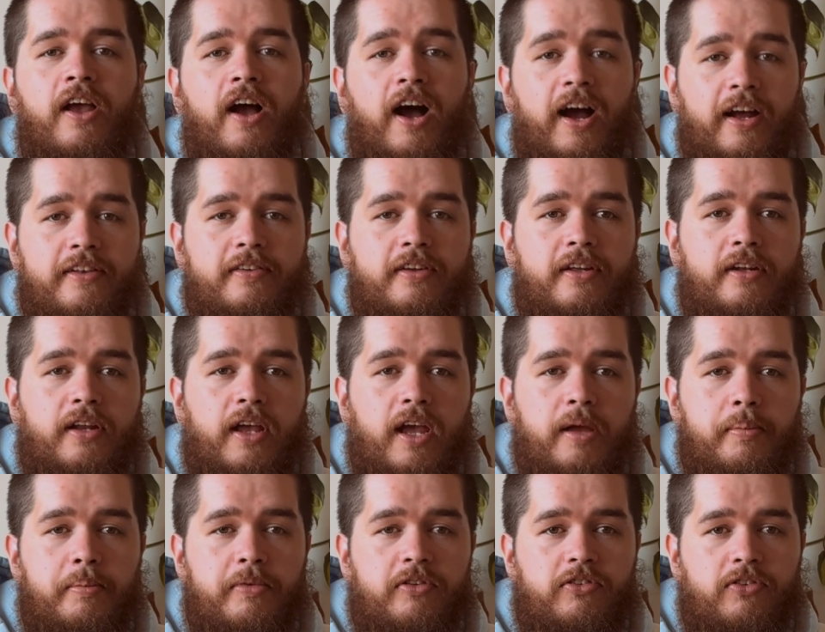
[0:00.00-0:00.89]
I did
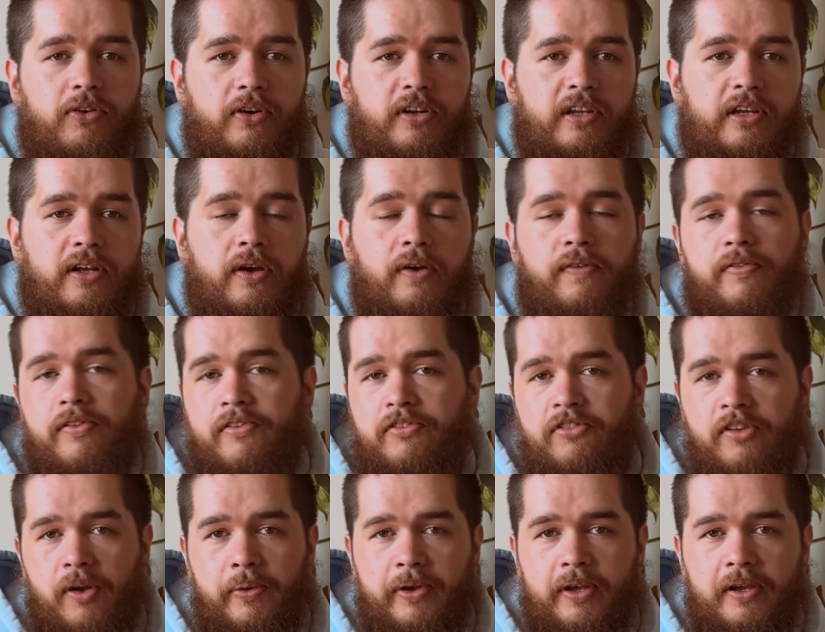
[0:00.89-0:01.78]
a majority of the
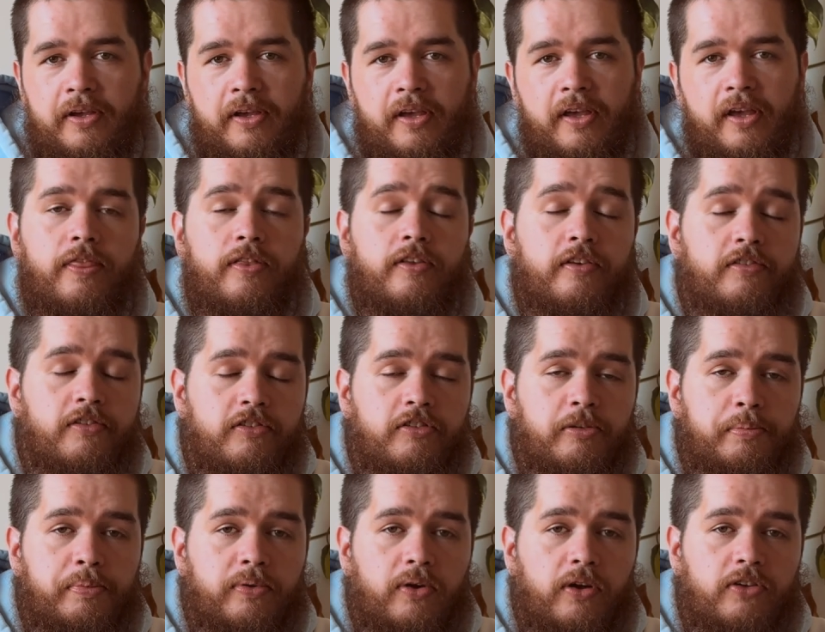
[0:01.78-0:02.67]
sewing. This is
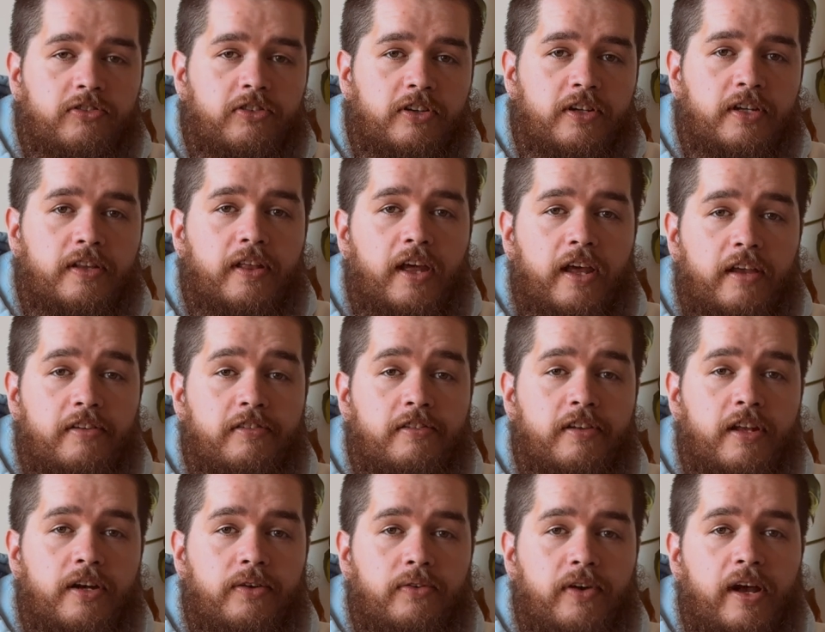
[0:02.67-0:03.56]
a project that has
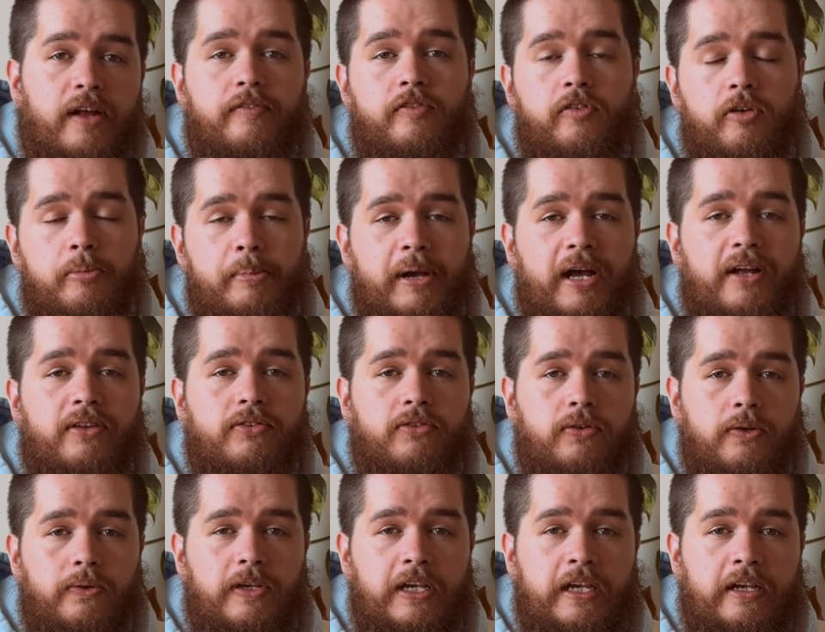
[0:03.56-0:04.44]
sat around for about
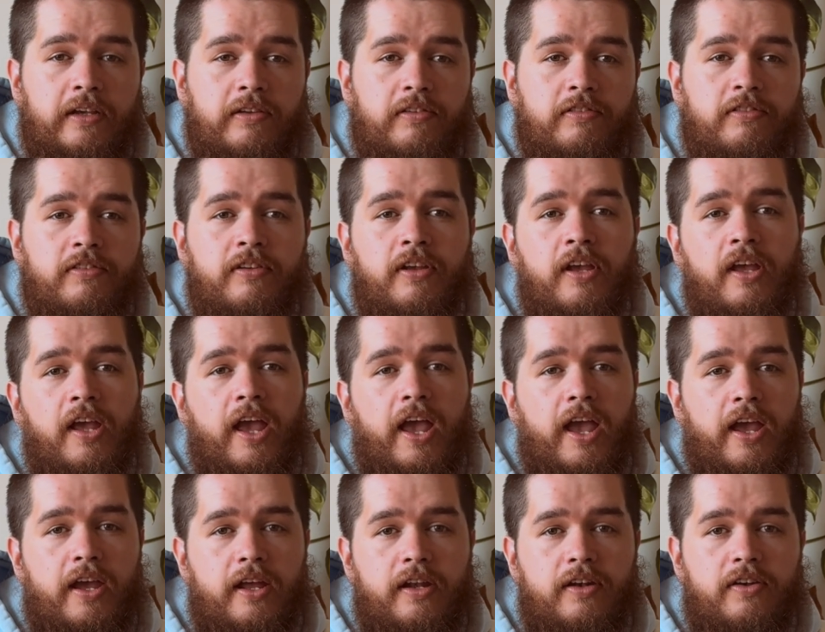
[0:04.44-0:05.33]
2 years,
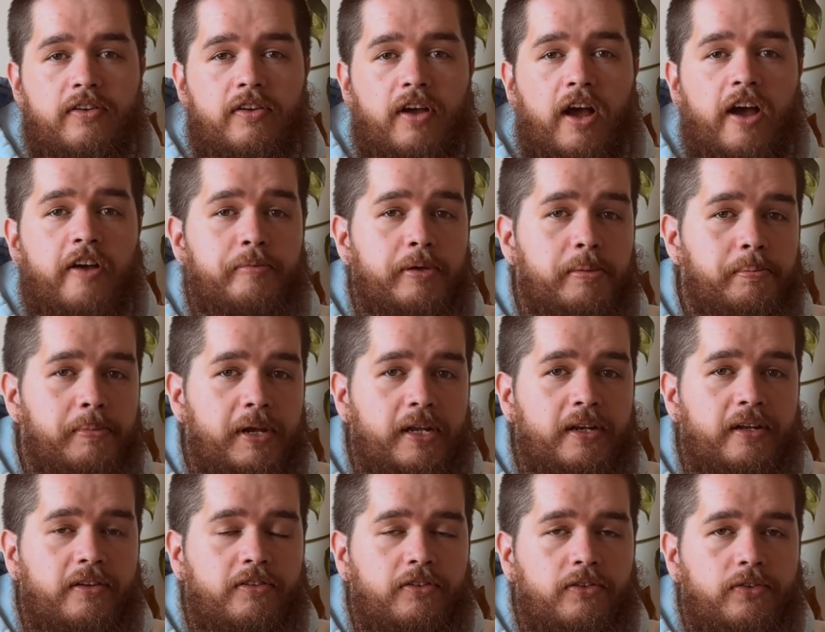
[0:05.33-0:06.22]
and I've been
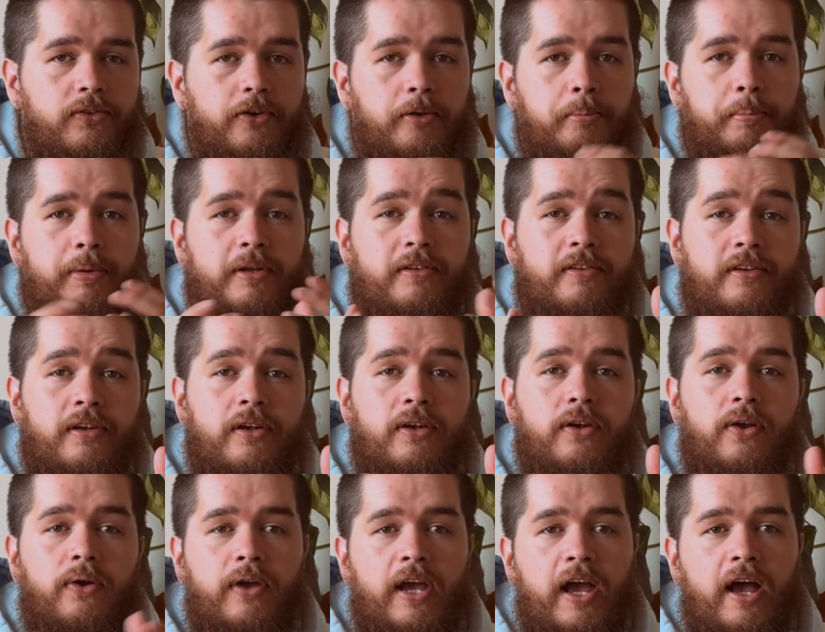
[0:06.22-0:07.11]
meaning to do it but didn't
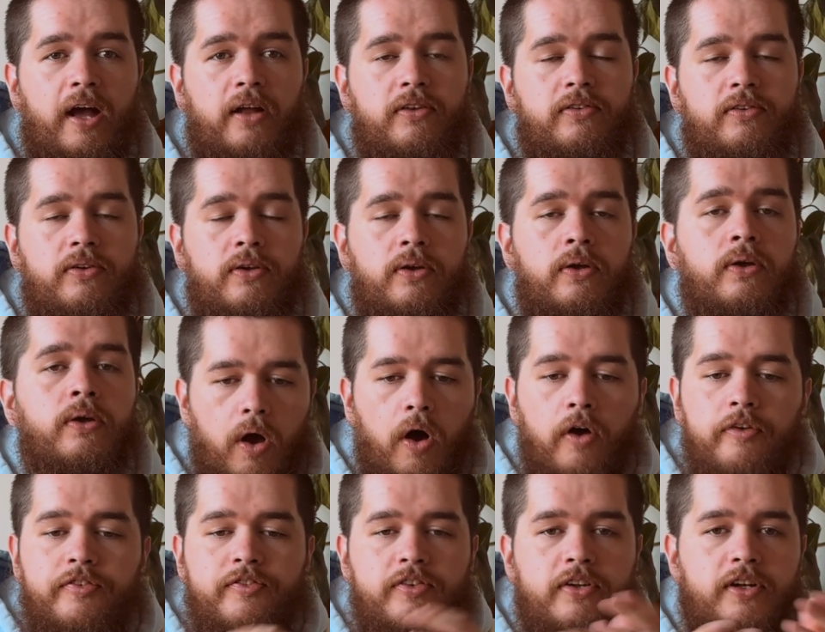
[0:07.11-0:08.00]
know how to.
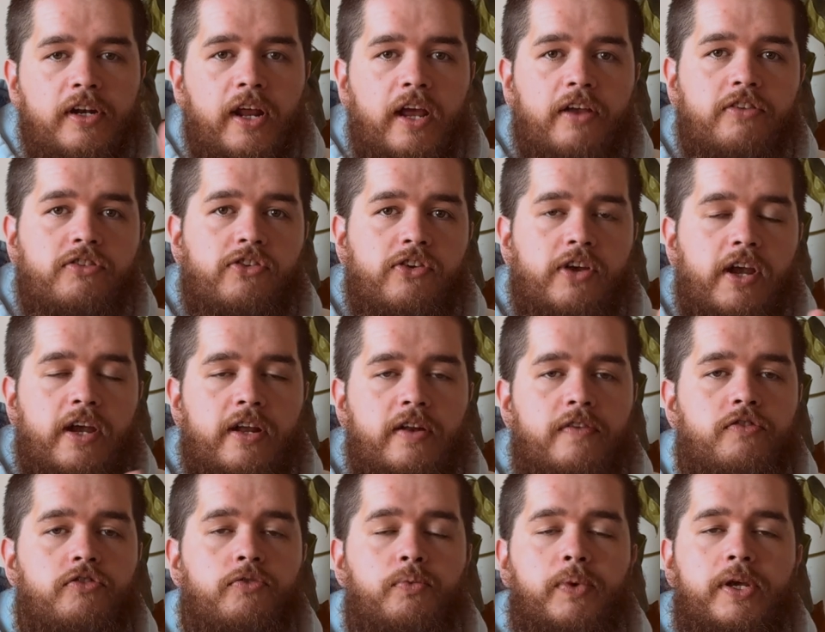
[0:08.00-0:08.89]
Often as
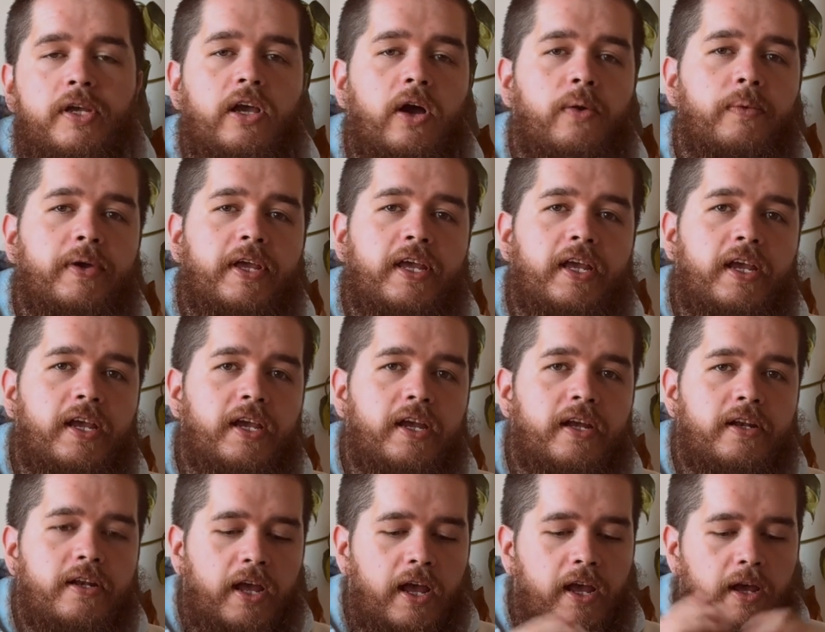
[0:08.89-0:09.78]
creatives, we go
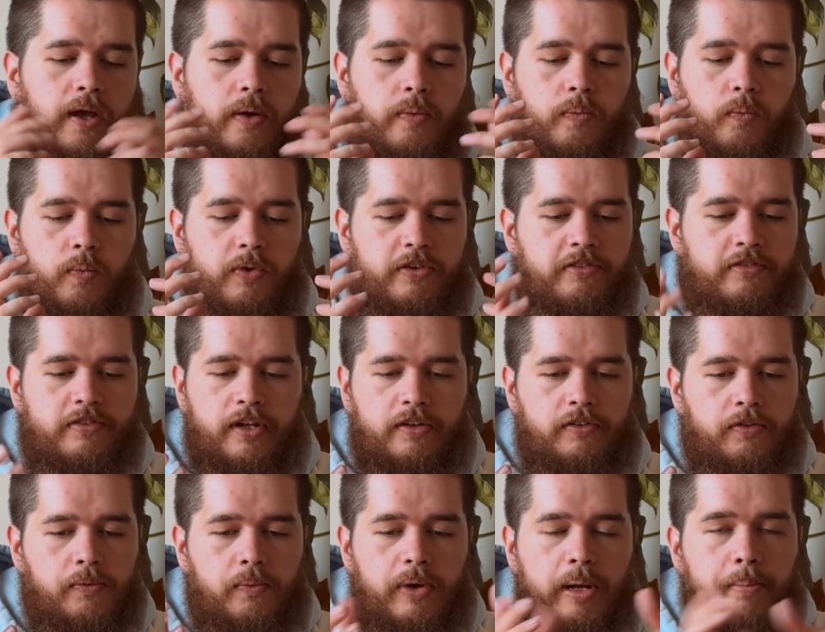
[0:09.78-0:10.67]
ahead and we stick
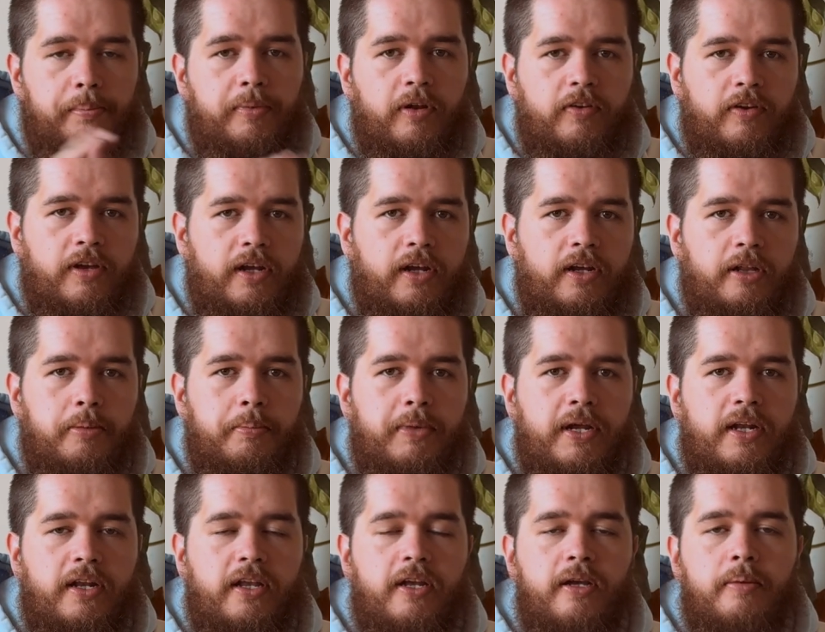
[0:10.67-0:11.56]
to one particular
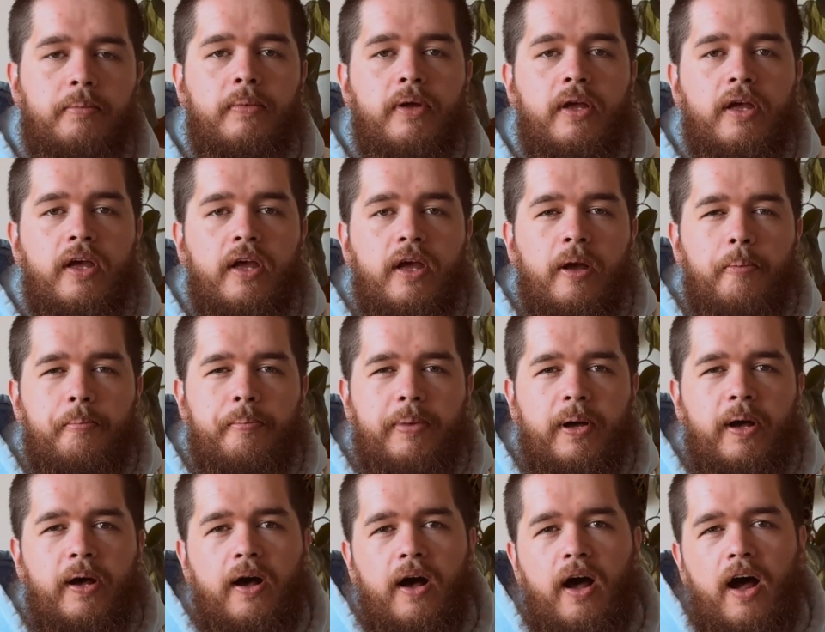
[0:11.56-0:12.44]
medium,
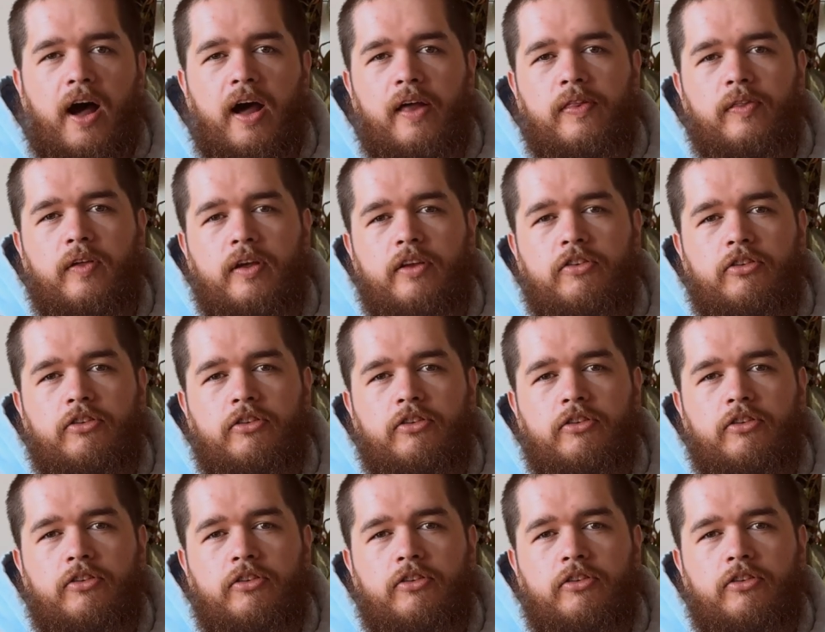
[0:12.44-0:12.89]
but I think